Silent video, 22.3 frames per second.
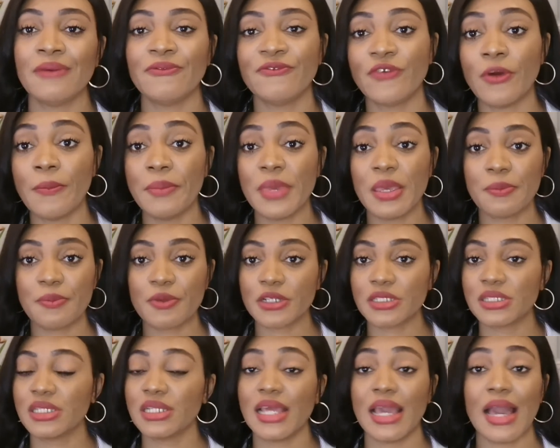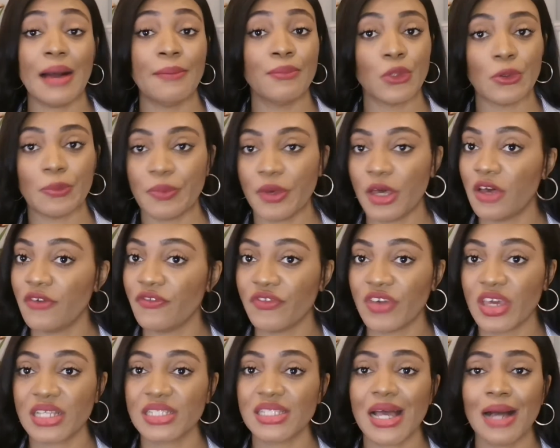For me personally, I'm not
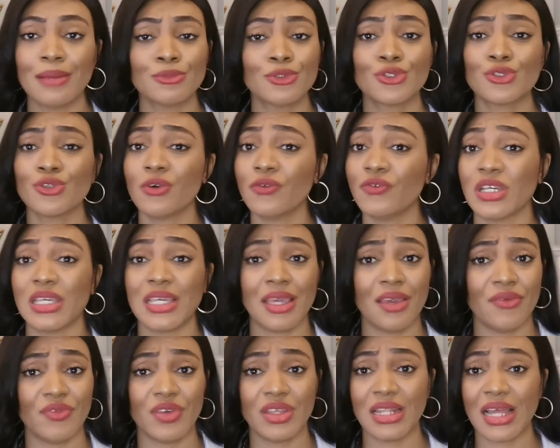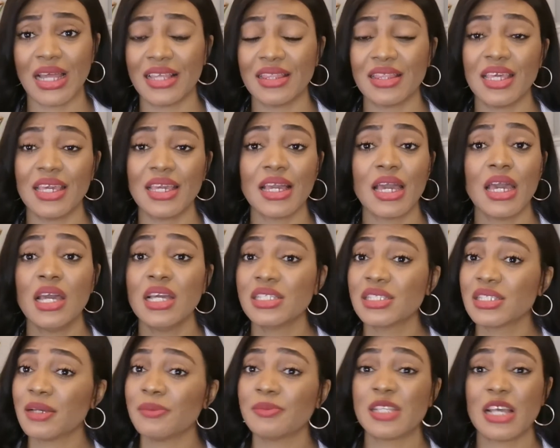perfect. I'm so forgiving. I think
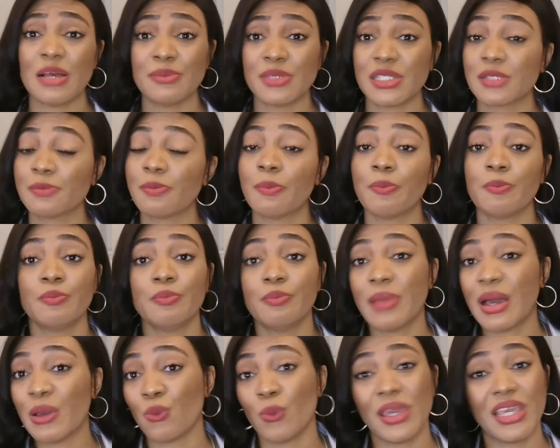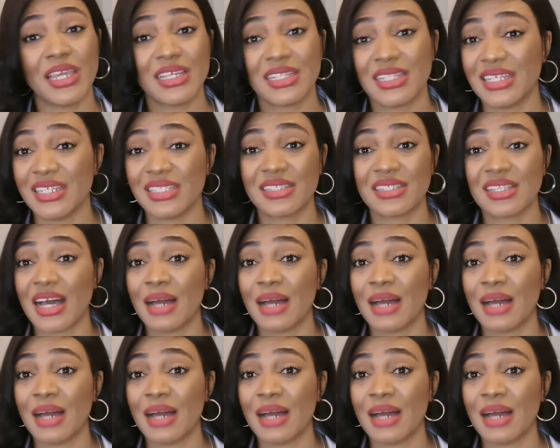sometimes it's my weakness.